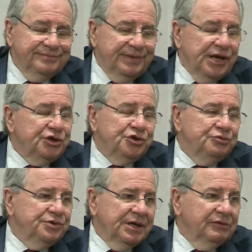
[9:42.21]

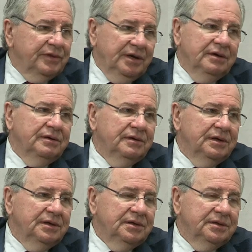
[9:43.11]
issues out there
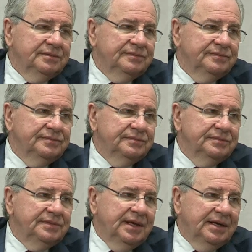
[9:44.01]

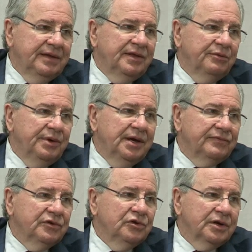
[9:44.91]
that I think we have
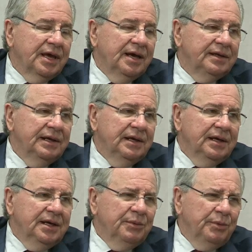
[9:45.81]
to look at.
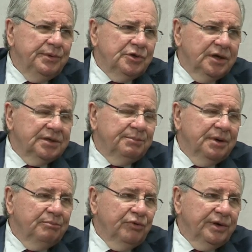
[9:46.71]
And when we talked
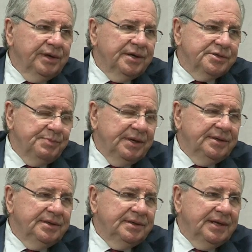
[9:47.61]
about bringing
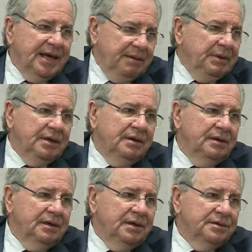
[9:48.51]
expanded gaming
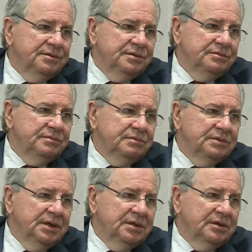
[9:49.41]
into
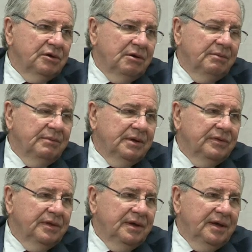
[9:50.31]
the
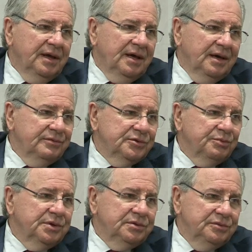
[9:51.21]
Commonwealth, I was
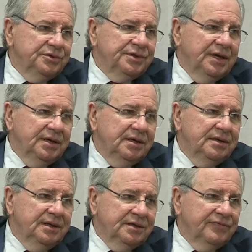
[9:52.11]
one who stated
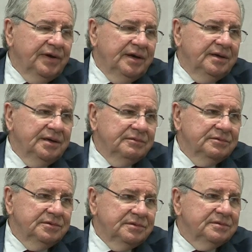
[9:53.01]
that's fine.
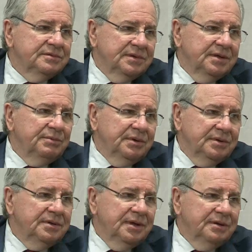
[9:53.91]
I